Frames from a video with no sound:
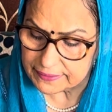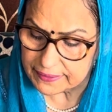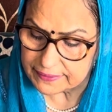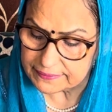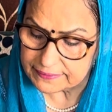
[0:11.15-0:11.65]

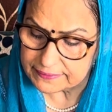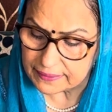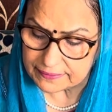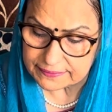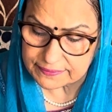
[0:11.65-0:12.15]
and the
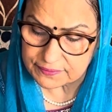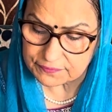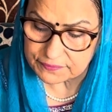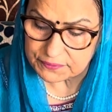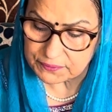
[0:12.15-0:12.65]
darkness of
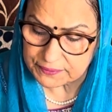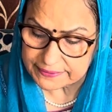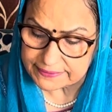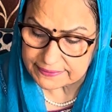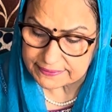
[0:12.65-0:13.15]

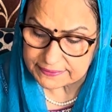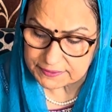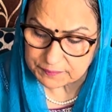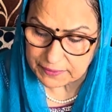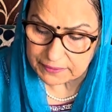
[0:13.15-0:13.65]
ignorance is
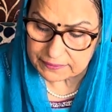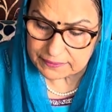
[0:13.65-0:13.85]
dispelled.